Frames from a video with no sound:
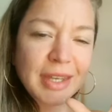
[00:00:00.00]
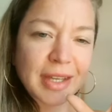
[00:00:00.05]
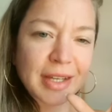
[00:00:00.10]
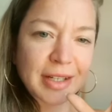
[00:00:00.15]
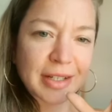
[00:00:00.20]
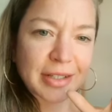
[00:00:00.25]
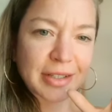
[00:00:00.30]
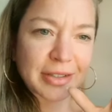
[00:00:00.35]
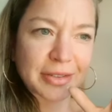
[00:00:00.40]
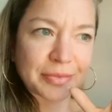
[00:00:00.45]

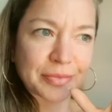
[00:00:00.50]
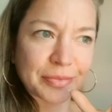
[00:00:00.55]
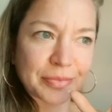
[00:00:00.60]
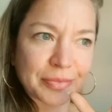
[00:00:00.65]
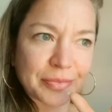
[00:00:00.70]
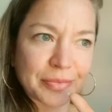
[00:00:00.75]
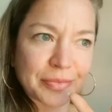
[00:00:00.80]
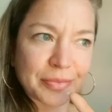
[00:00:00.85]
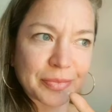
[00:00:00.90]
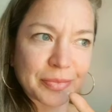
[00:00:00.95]

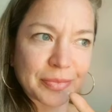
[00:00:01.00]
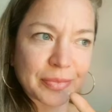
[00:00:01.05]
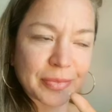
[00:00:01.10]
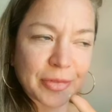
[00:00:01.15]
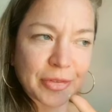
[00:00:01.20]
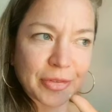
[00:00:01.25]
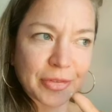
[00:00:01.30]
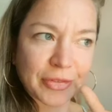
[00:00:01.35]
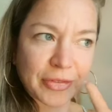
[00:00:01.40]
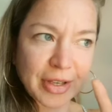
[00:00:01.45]

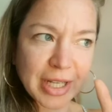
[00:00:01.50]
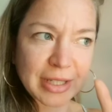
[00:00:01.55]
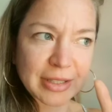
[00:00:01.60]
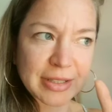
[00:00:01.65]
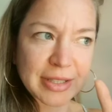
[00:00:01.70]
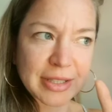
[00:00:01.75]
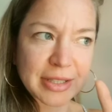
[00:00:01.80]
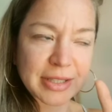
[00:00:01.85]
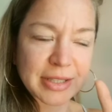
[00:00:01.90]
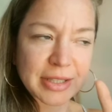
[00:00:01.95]

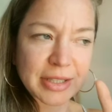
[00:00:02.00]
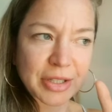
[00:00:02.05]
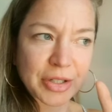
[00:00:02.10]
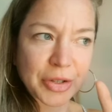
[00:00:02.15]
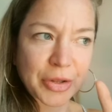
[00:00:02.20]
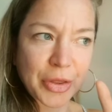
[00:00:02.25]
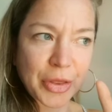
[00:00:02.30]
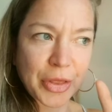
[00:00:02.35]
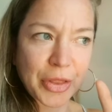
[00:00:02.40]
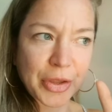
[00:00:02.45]
felt
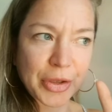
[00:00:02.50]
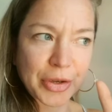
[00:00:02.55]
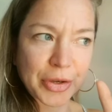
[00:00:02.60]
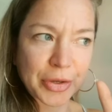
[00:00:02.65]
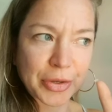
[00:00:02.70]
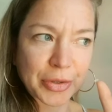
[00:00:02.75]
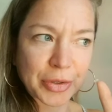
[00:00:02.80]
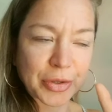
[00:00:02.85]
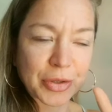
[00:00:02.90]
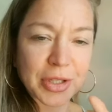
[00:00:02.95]

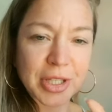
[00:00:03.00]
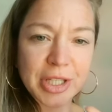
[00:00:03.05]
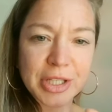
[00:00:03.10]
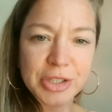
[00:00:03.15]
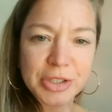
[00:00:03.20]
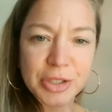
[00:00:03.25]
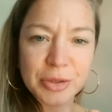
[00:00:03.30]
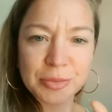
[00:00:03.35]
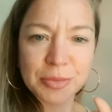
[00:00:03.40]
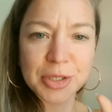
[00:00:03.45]
the
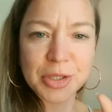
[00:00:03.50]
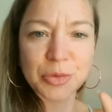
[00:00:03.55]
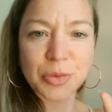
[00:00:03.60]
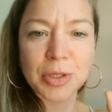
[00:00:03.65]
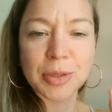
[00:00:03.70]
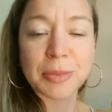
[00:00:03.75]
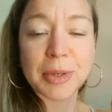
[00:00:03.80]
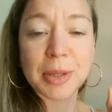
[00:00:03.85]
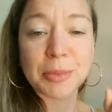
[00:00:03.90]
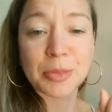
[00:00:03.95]
connection
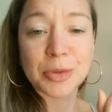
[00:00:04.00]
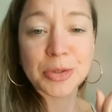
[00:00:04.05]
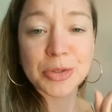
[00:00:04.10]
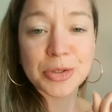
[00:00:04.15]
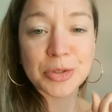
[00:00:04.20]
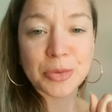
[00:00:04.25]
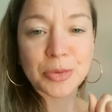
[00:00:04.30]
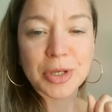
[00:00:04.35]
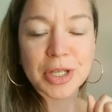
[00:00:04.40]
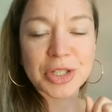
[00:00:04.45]
between my
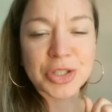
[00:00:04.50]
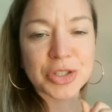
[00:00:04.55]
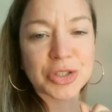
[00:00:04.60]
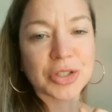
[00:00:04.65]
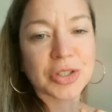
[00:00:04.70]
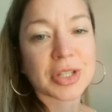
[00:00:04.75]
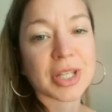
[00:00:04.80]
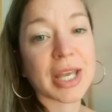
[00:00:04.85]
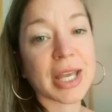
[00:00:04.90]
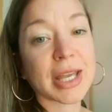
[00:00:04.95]

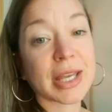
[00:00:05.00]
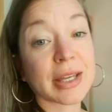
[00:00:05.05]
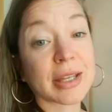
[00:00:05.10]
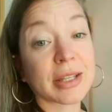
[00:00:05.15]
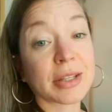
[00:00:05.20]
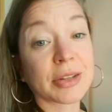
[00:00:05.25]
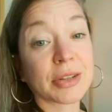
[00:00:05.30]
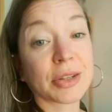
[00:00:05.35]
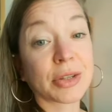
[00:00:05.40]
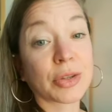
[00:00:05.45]
menstruation
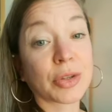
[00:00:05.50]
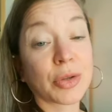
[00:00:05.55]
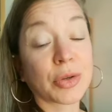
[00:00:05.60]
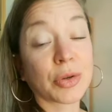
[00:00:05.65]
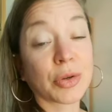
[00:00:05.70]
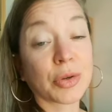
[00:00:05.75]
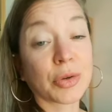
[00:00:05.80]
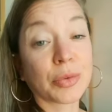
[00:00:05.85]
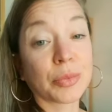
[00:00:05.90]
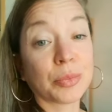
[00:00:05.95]
and
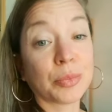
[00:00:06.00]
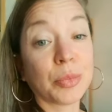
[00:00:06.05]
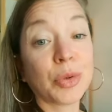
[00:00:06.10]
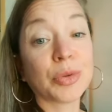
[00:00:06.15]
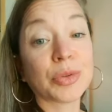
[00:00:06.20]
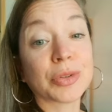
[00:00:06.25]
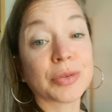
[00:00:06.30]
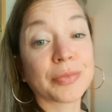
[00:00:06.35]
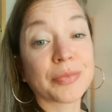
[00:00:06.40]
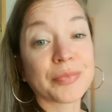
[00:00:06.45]
the
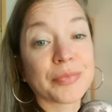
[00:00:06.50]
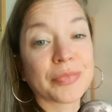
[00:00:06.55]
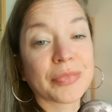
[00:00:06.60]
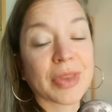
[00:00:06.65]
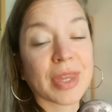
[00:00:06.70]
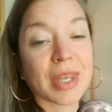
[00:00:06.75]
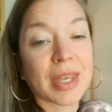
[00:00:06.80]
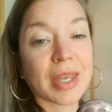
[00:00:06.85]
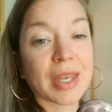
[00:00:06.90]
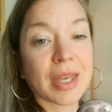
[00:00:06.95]
moon,
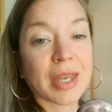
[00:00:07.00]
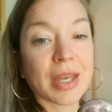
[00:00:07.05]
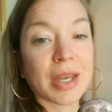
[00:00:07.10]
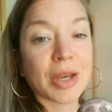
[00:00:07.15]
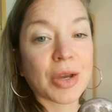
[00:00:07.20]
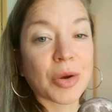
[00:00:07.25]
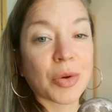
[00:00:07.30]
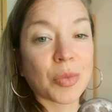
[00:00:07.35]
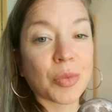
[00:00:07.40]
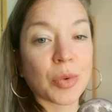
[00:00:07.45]

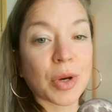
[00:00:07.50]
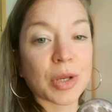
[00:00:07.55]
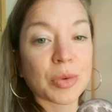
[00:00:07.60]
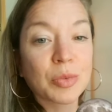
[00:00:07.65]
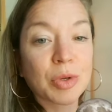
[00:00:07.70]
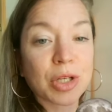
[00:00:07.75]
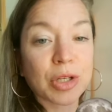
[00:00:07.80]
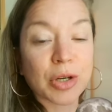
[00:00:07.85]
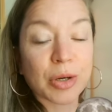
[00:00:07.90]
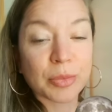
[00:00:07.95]

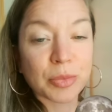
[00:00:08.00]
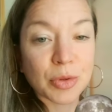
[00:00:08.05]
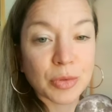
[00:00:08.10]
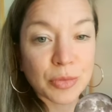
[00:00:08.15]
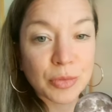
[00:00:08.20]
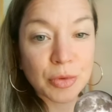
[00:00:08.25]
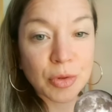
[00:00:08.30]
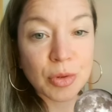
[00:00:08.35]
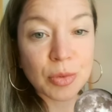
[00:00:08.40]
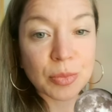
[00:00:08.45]
when will come the
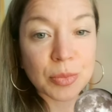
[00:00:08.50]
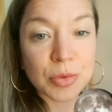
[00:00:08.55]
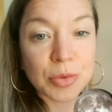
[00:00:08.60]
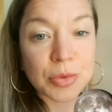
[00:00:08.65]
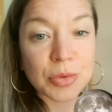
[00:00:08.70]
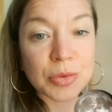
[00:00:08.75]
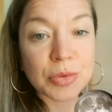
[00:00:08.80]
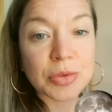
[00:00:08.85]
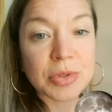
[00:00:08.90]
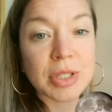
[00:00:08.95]
full
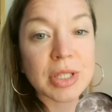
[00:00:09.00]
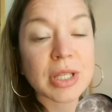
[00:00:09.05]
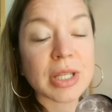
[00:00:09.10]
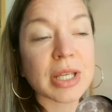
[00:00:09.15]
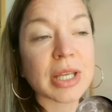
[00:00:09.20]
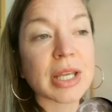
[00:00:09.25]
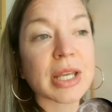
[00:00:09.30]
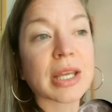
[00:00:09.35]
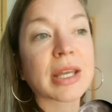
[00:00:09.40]
moon